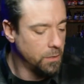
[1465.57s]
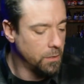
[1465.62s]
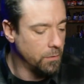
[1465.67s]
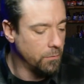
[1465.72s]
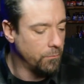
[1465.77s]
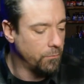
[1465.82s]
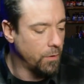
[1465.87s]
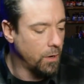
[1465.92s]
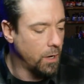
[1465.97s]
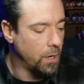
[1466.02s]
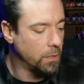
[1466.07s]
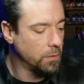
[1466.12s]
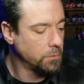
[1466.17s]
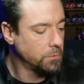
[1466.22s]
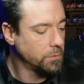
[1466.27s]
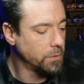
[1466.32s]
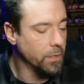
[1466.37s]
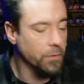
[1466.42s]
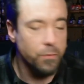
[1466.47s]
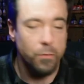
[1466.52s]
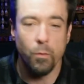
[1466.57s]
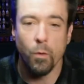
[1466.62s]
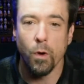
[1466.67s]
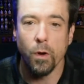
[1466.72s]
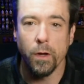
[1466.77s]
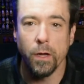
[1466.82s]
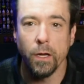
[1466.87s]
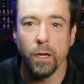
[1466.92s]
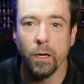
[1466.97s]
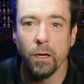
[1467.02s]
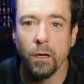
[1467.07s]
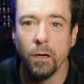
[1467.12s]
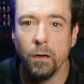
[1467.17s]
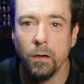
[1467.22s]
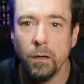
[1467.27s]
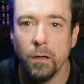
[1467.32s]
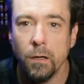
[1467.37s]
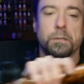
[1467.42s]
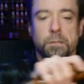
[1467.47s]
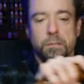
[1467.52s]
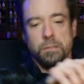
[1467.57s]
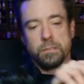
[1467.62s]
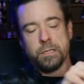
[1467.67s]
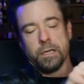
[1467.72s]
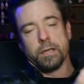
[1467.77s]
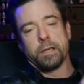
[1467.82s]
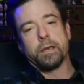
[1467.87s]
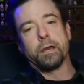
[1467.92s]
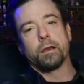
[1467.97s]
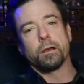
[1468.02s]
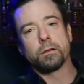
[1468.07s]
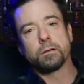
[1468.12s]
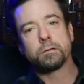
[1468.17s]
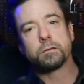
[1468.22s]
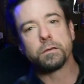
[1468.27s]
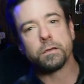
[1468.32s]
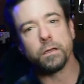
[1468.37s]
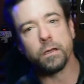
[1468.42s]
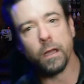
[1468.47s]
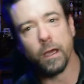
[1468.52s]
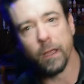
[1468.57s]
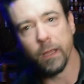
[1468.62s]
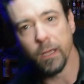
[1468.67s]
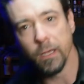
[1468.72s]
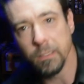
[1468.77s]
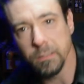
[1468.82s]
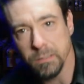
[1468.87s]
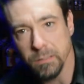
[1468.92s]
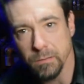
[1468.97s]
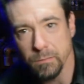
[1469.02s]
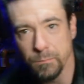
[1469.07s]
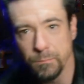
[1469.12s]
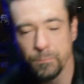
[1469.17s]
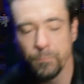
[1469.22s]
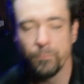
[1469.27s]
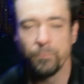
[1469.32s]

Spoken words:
of leather working. Take care. Good night, guys.